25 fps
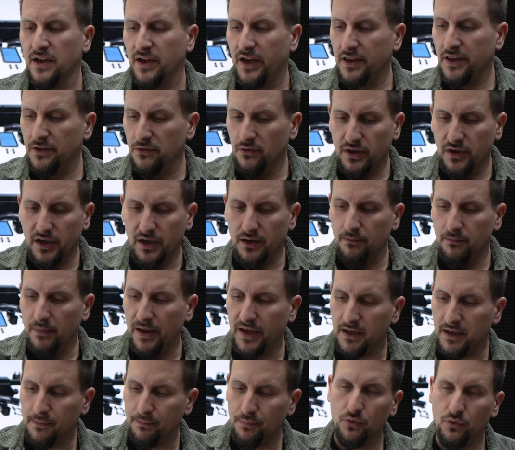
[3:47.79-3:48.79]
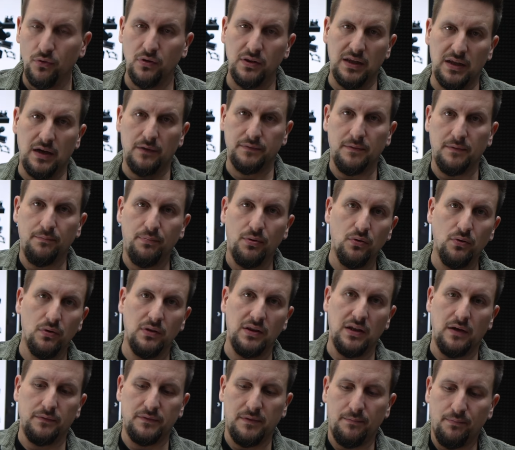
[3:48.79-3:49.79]
And you can make a pull after
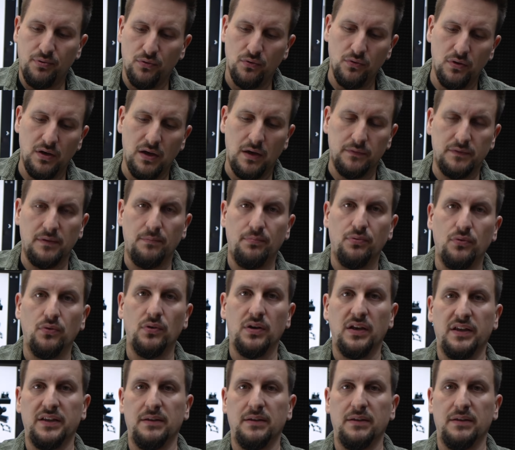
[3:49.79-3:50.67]
pull after pull after pull,